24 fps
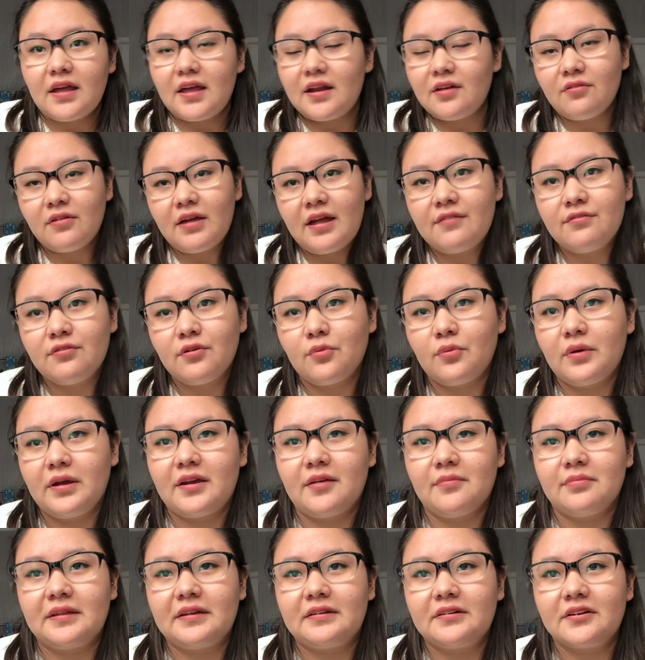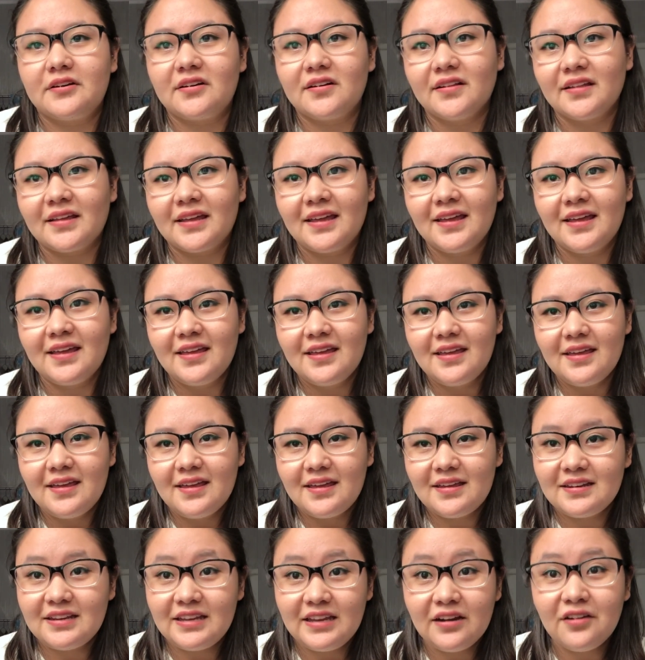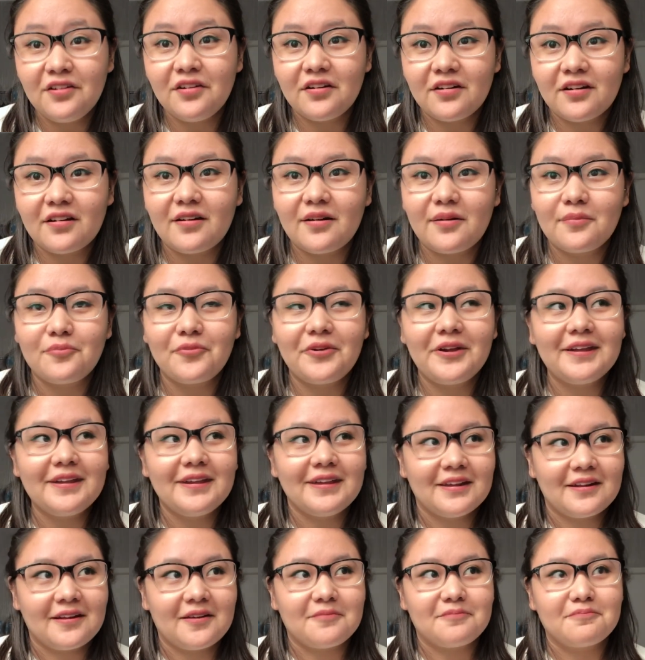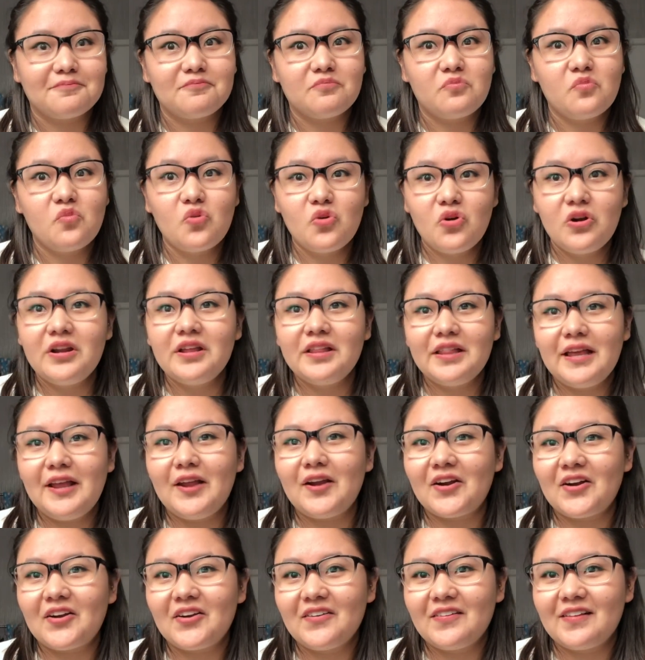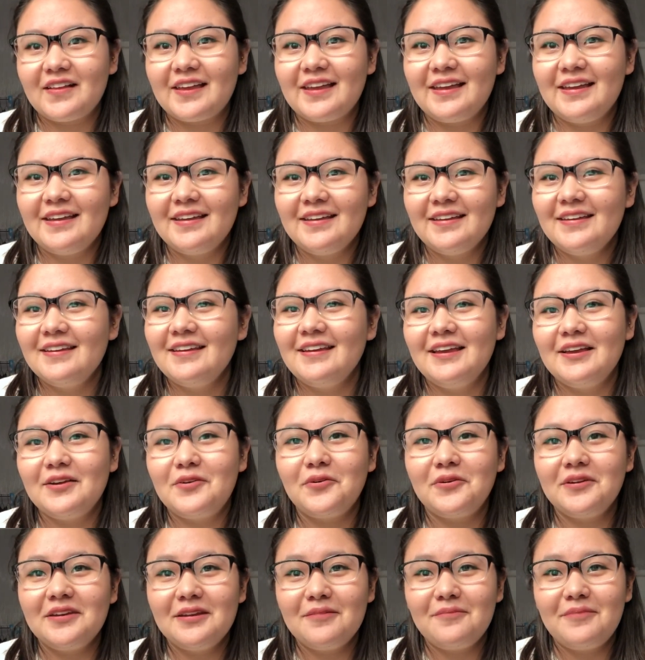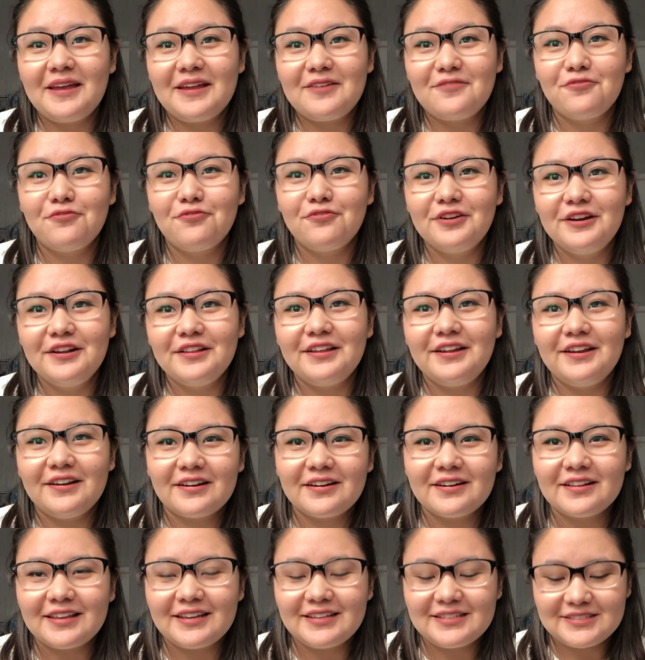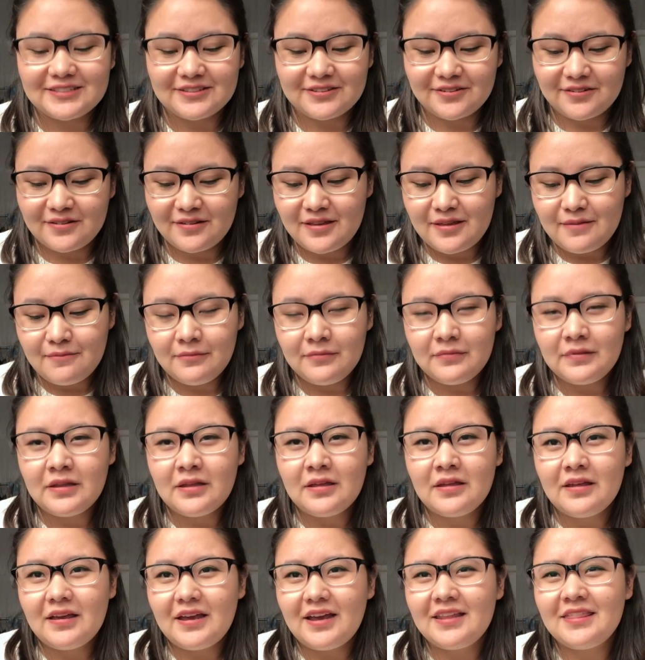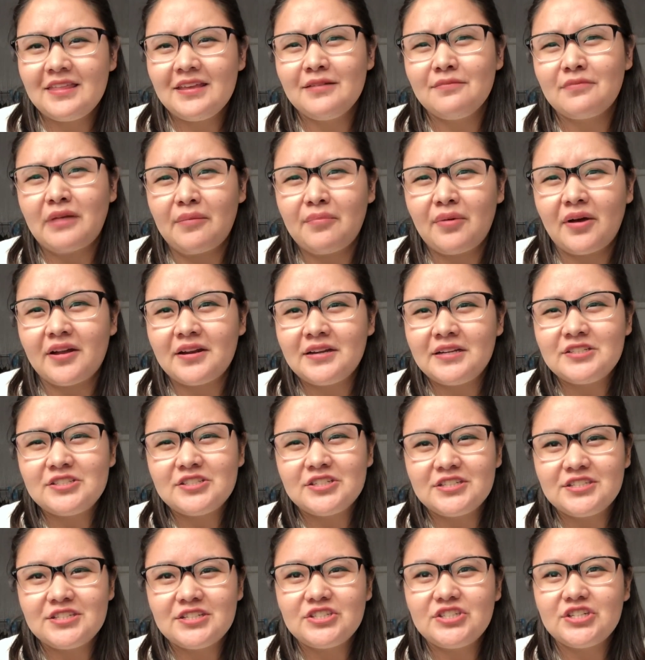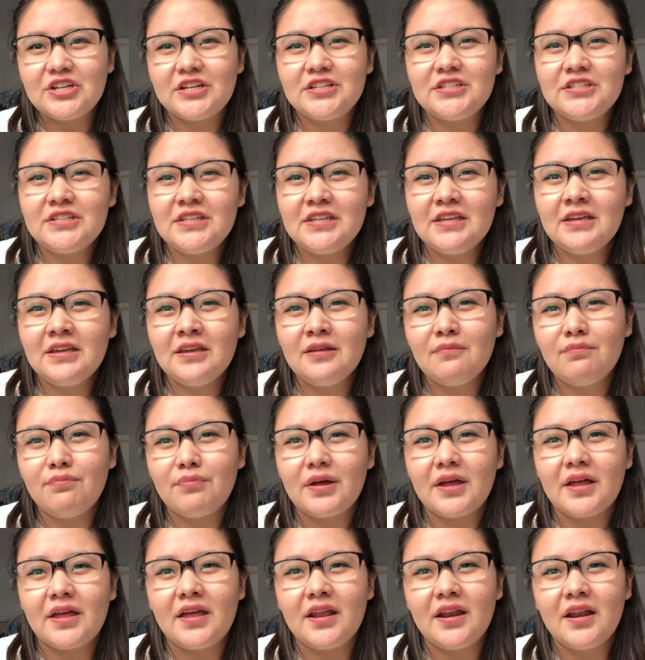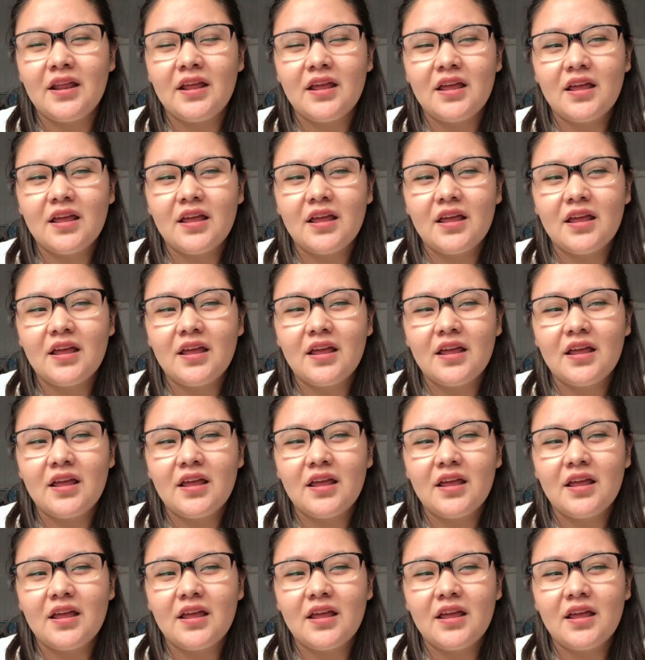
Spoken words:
don't ever wake up that early. And here I'm waking up really early and going to bed really early. So I think my body's just adjusting, but